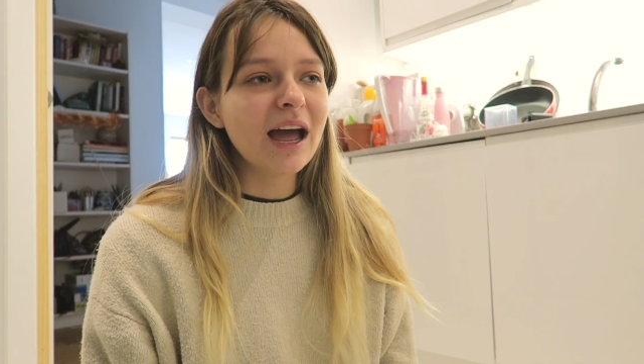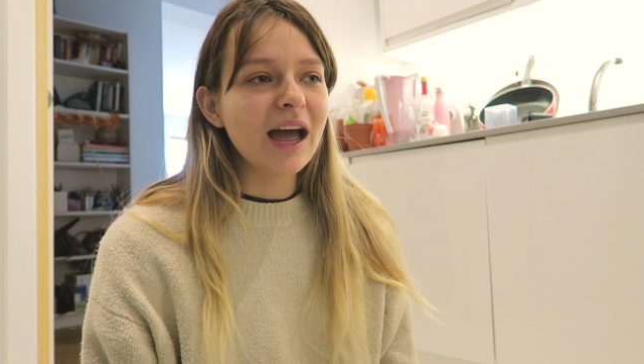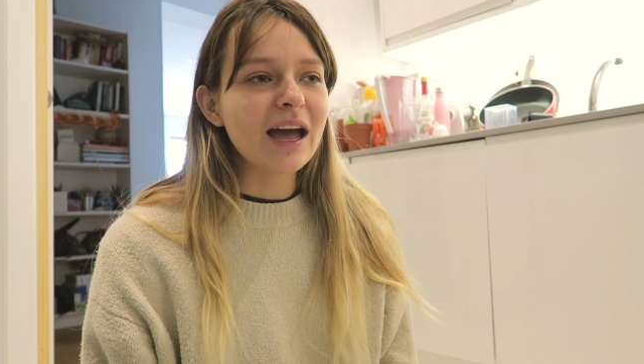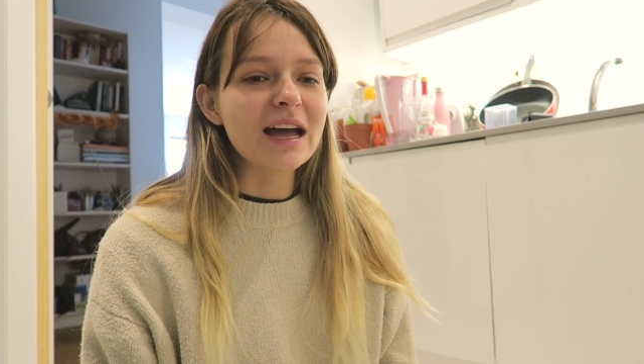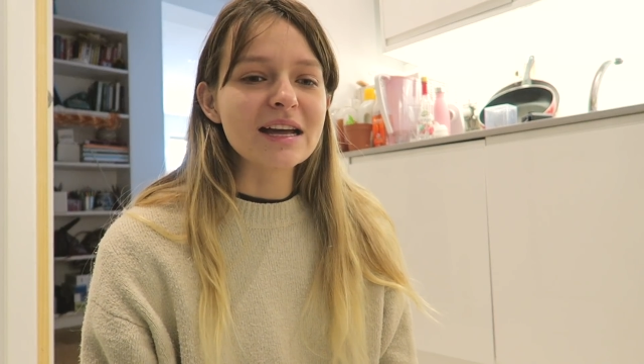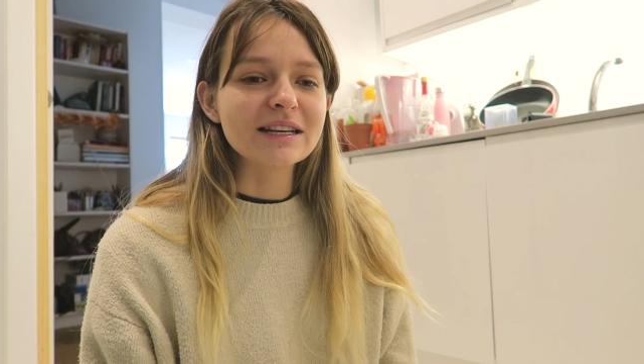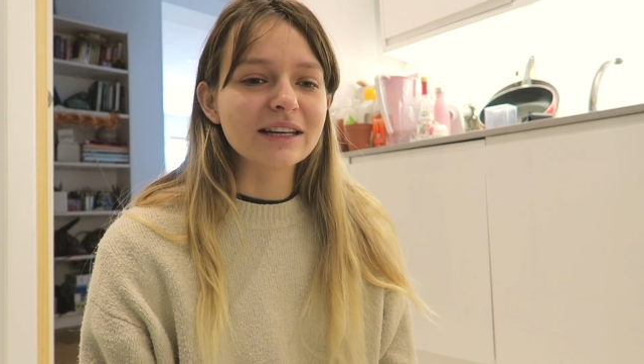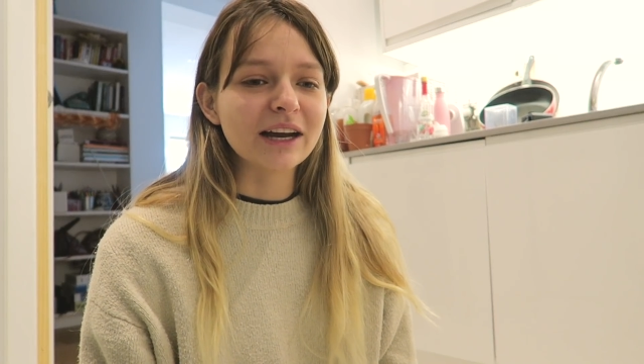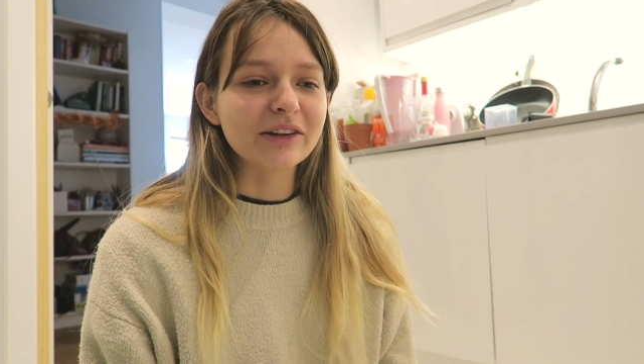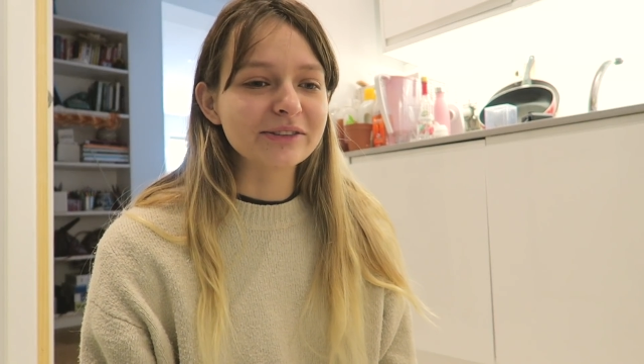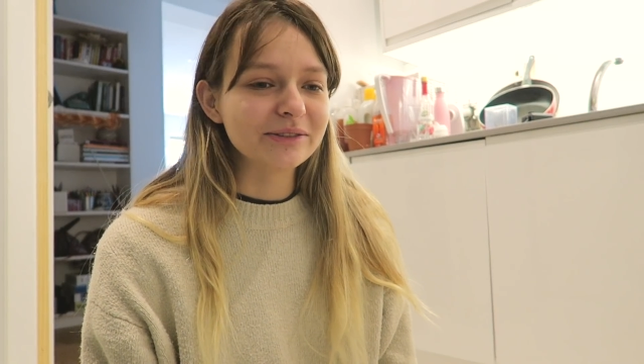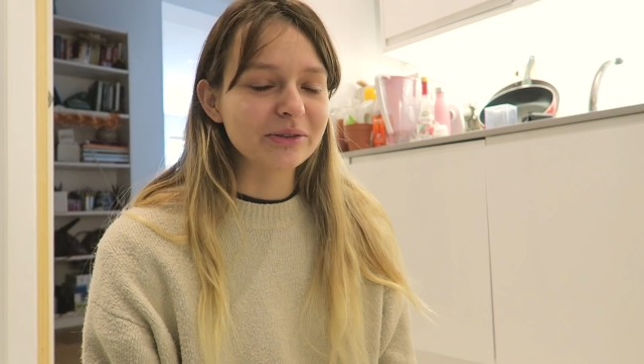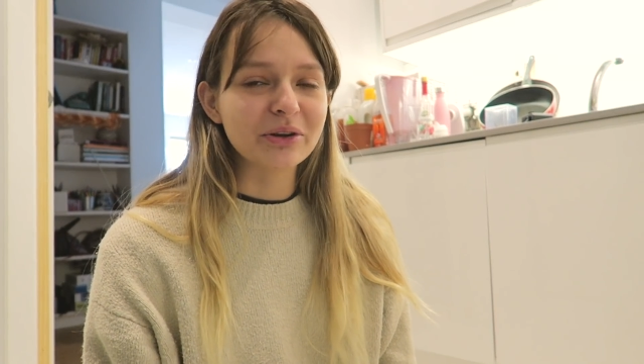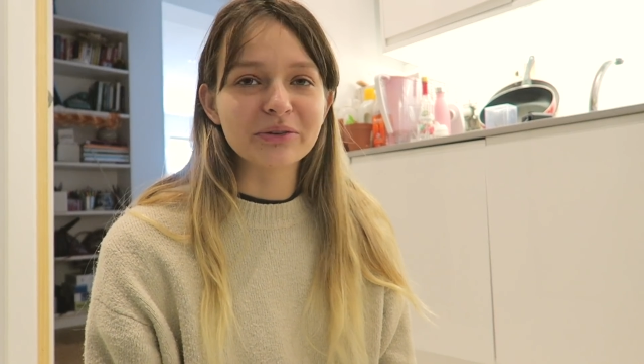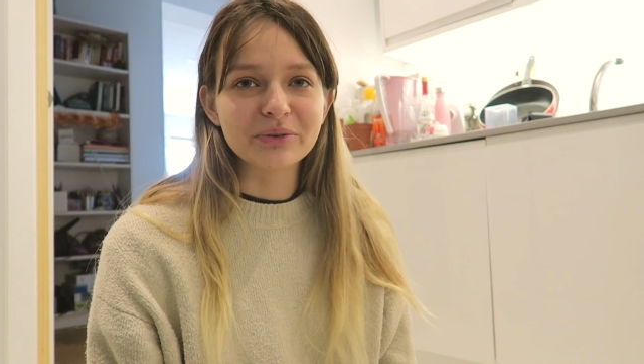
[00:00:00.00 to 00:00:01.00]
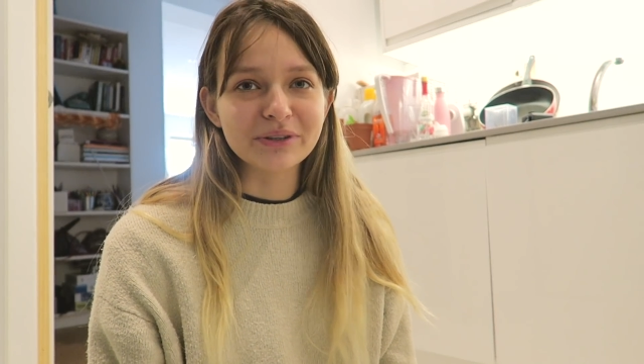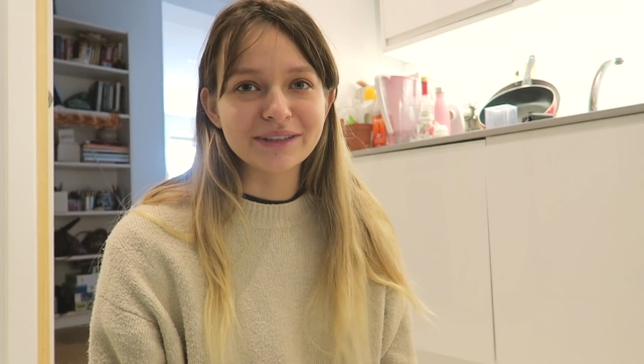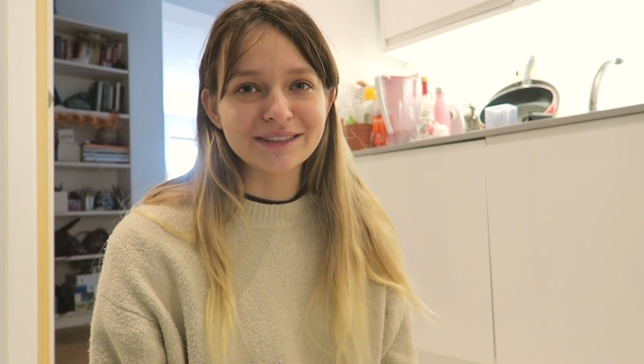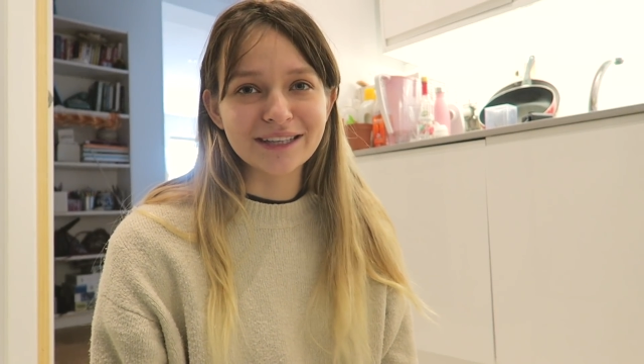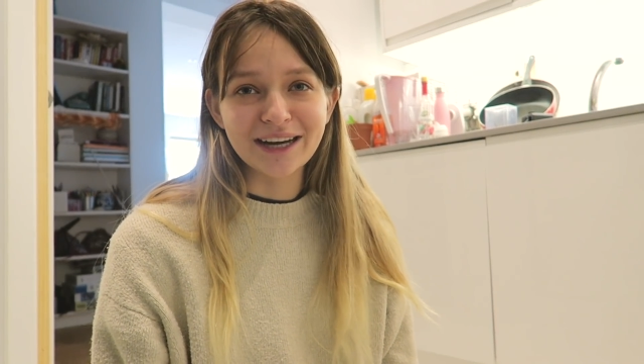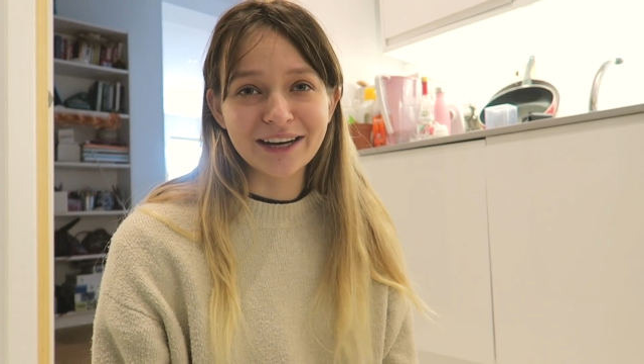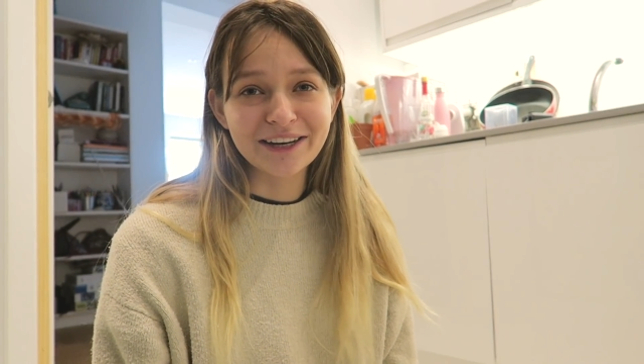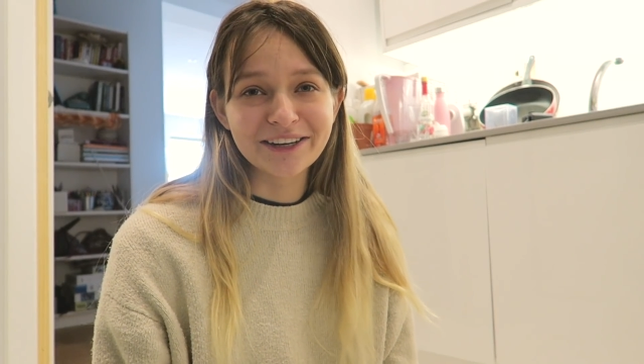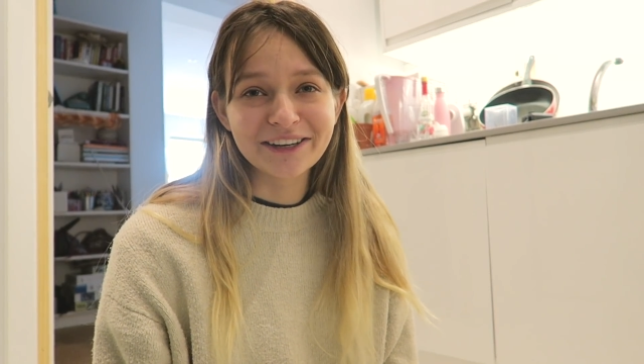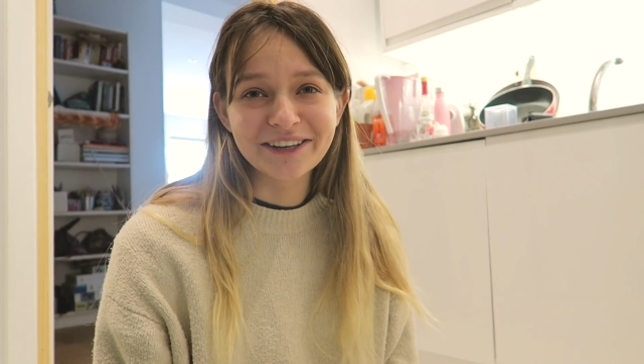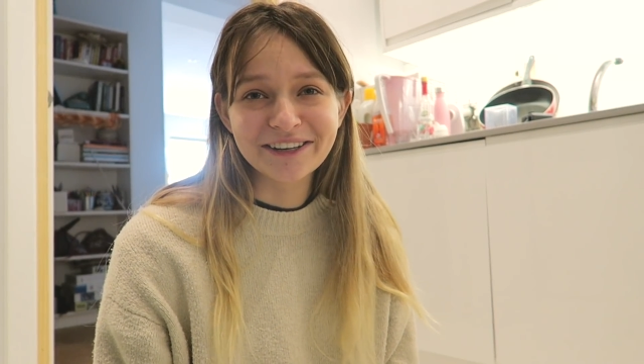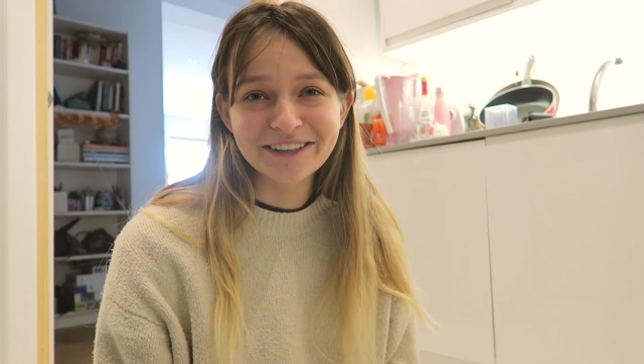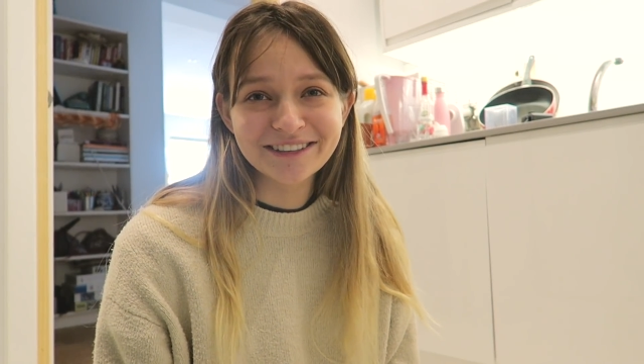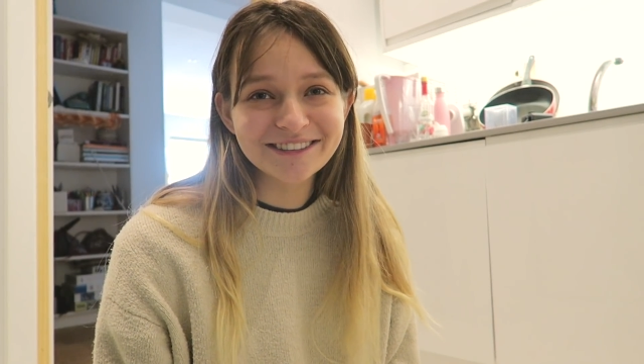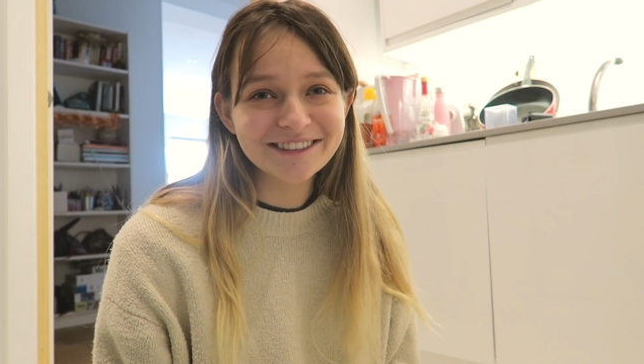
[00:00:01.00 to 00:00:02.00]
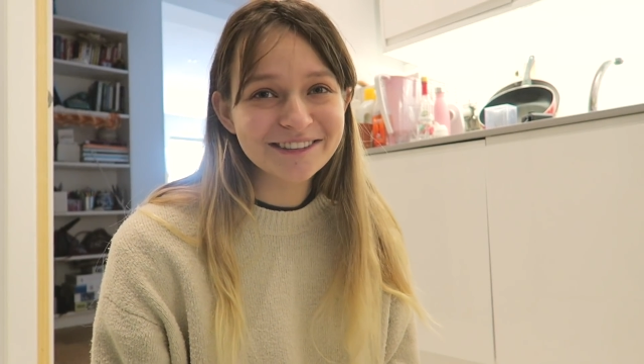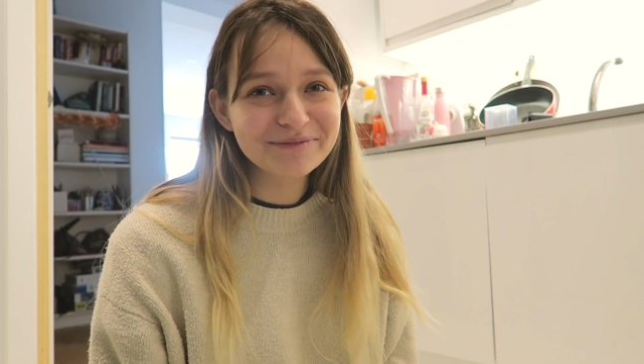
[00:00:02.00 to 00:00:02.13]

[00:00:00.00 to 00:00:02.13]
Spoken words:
and I also got really tired.